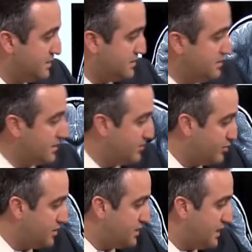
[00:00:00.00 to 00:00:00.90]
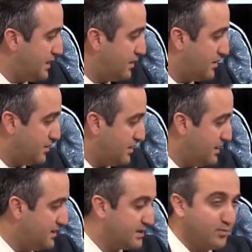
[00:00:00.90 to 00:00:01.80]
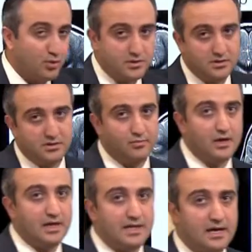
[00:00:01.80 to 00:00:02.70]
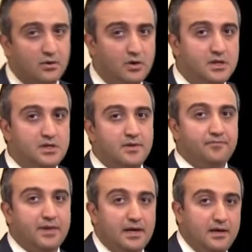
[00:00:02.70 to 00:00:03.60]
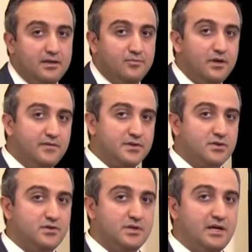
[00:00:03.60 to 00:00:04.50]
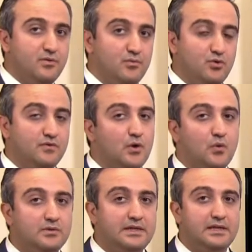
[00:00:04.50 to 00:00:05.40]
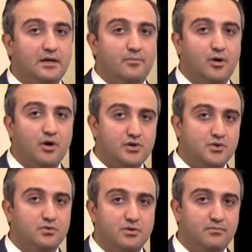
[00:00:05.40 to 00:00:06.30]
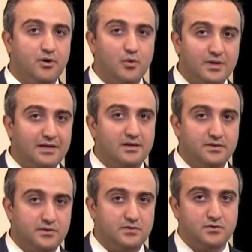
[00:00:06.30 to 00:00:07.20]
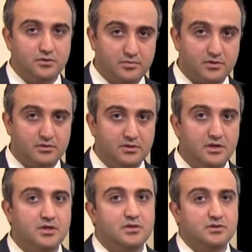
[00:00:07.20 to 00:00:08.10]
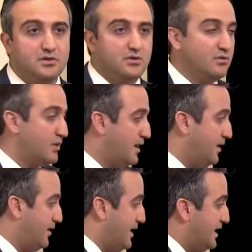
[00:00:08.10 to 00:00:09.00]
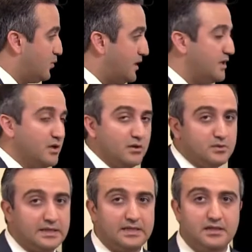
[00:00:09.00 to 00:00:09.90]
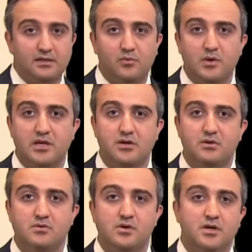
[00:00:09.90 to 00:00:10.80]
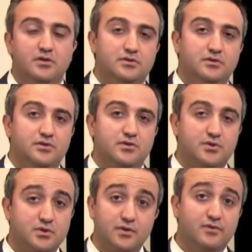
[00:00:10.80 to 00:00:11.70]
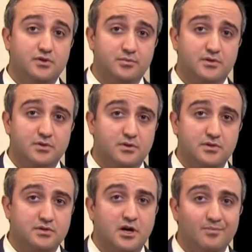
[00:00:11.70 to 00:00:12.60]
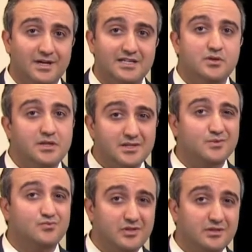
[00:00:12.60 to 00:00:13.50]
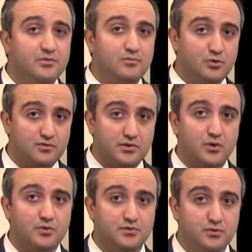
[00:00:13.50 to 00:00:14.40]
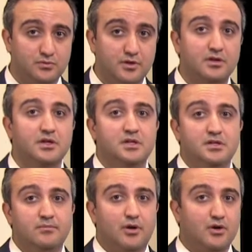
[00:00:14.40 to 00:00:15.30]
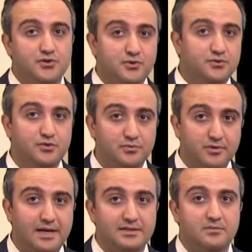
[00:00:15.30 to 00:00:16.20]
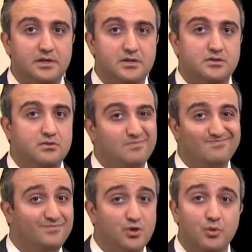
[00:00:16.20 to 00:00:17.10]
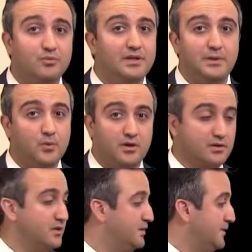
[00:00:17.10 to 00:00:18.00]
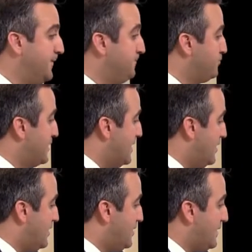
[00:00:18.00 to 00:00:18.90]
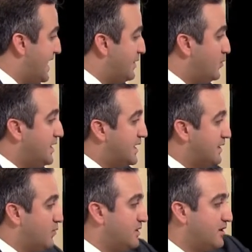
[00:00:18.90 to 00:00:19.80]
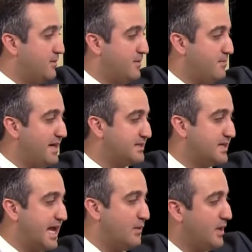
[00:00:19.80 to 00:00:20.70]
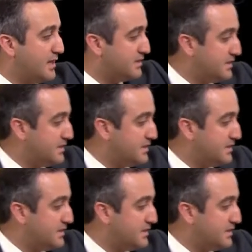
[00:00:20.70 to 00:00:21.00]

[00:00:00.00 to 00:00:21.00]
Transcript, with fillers: you can appreciate here, in this portion of the brain. Now, uh, the previous surgeon had removed only a partial component of this tuber. So, uh, and we know that when you do surgery for tuberous sclerosis complex, you need to really remove the whole tuber. Partial tuberectomies don't really work. Uh, and we can, with our PET scan, we can